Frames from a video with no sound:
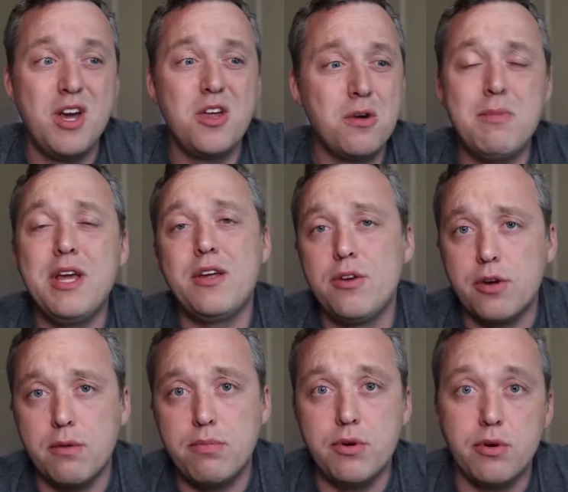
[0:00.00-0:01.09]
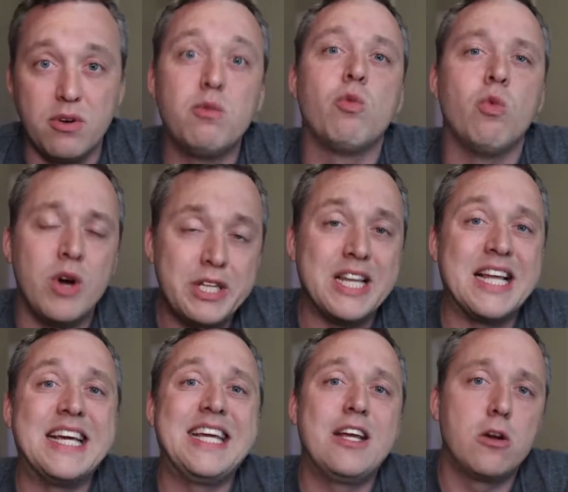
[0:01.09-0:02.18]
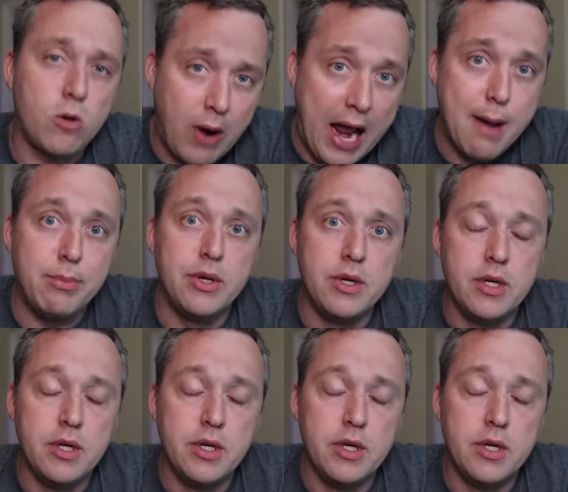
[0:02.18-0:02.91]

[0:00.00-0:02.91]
You're making your computer run like crap.